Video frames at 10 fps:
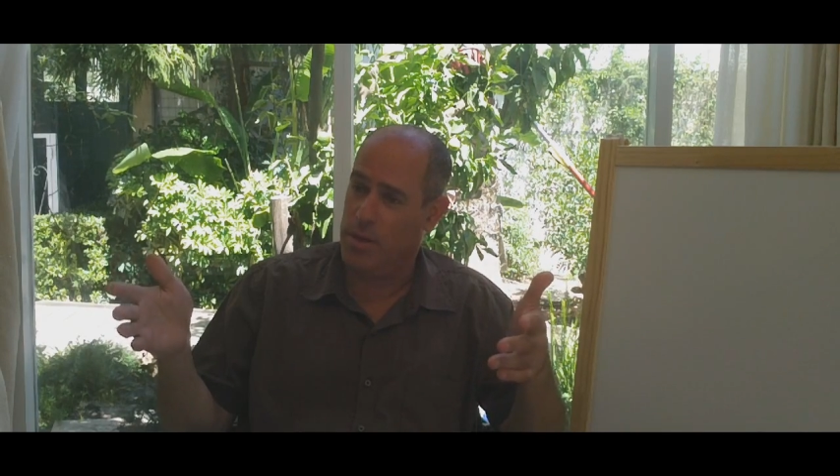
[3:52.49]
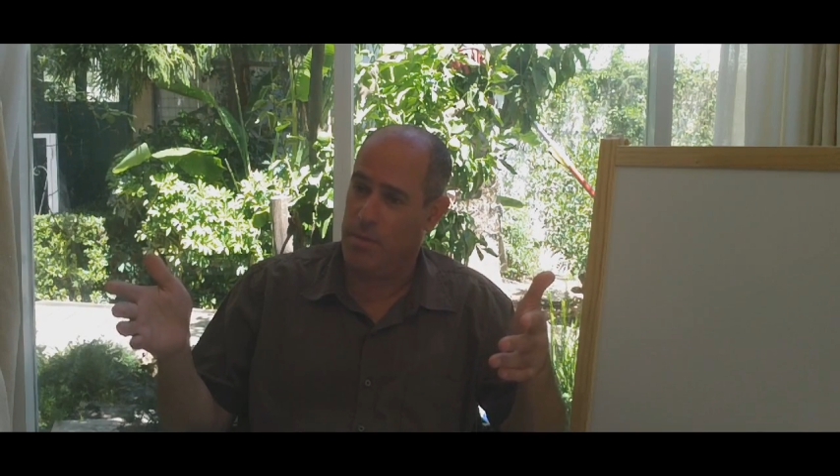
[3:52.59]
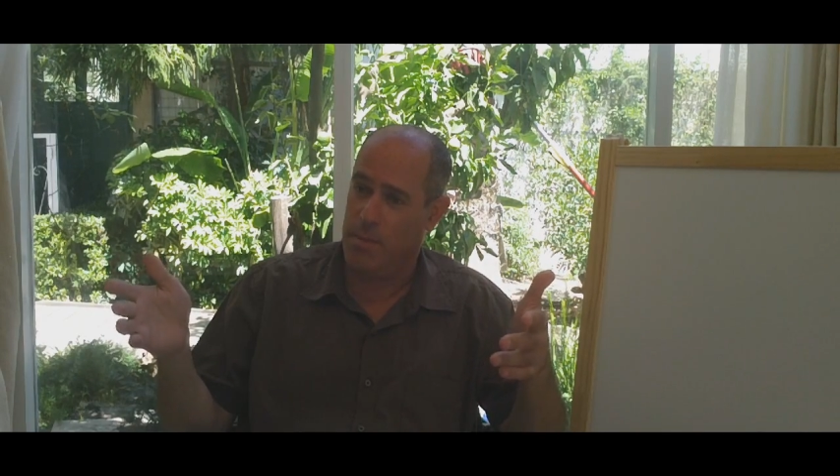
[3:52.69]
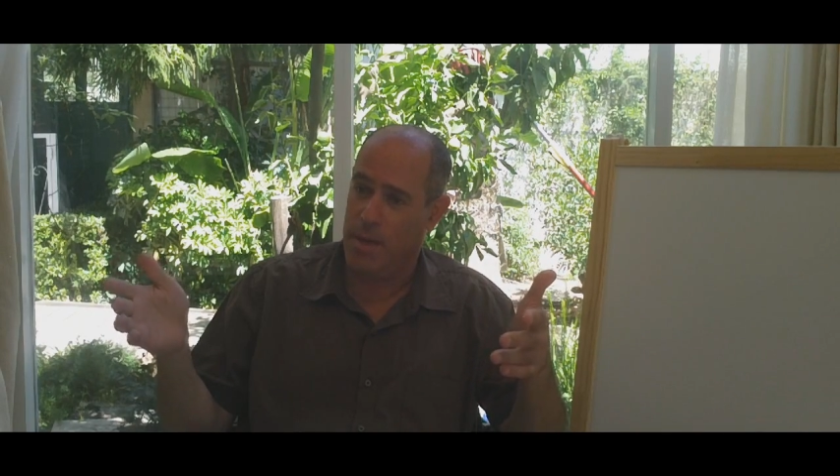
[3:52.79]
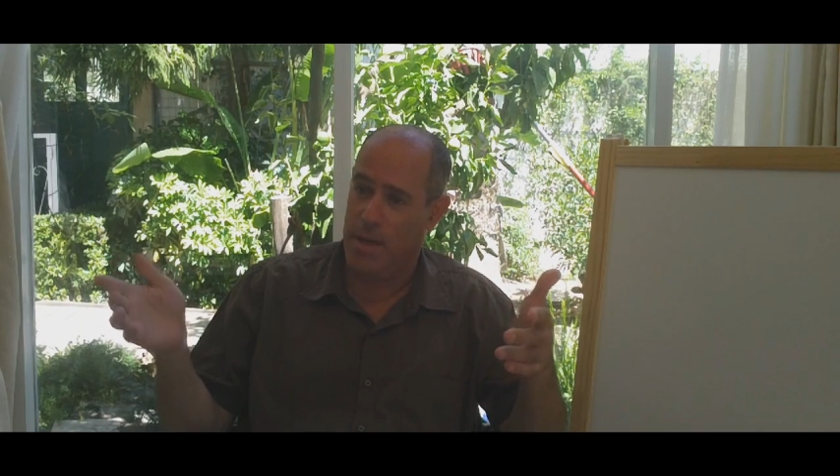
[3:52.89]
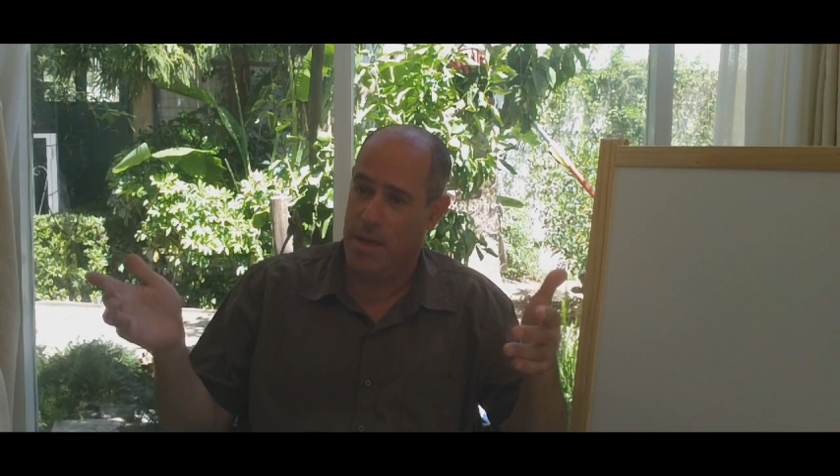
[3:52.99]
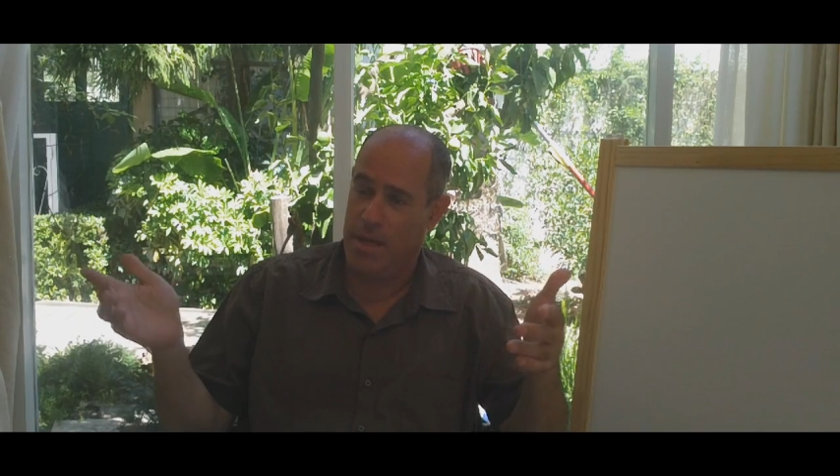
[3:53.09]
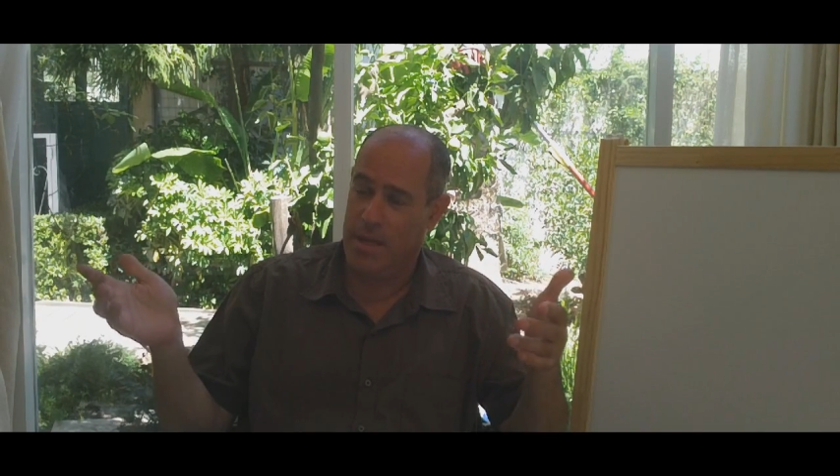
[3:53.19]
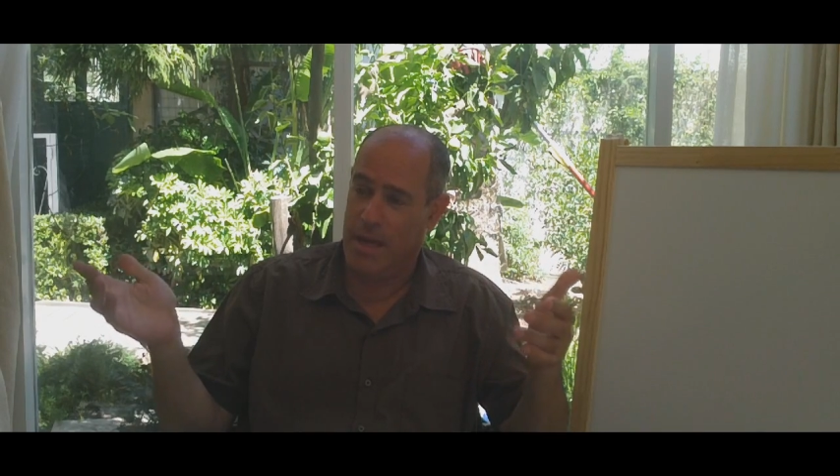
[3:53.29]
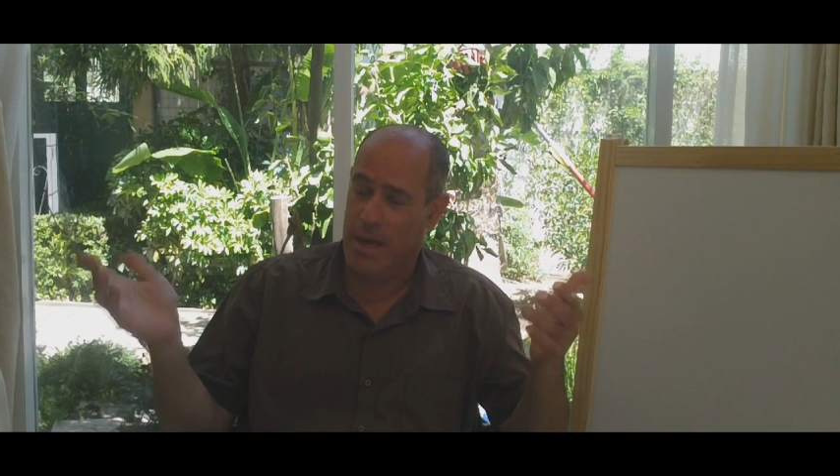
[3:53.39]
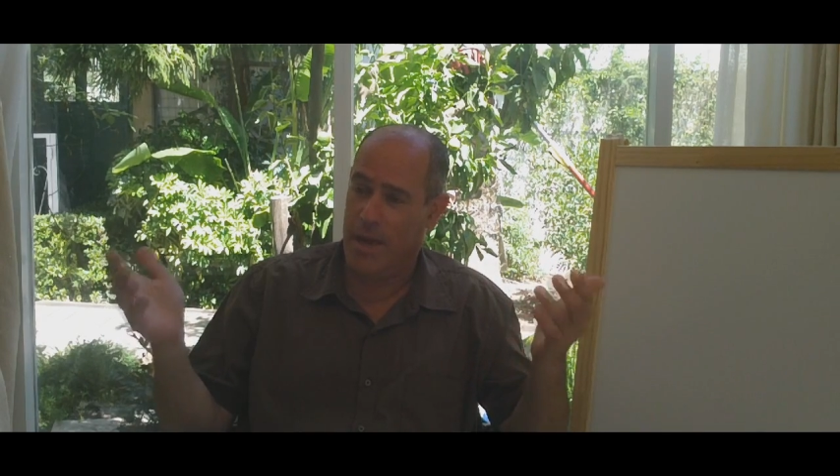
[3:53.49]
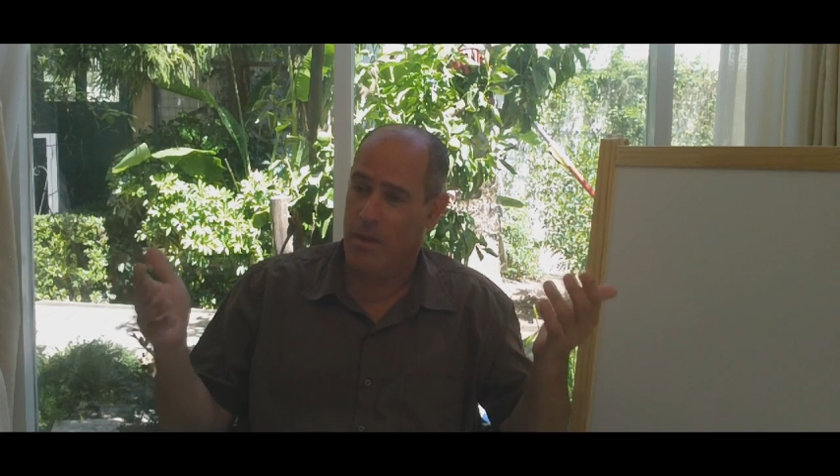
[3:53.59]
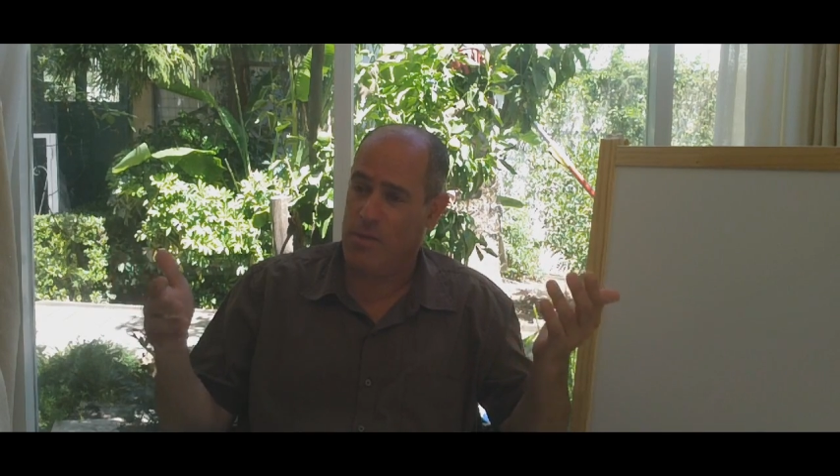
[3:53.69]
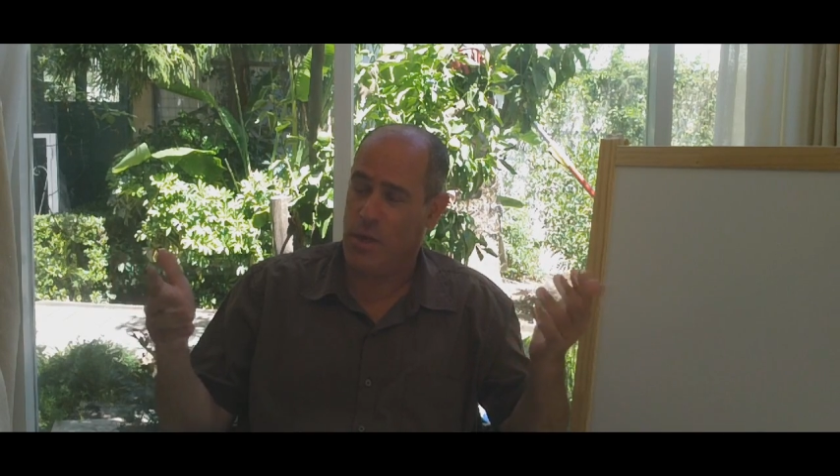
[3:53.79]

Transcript: can be the layer of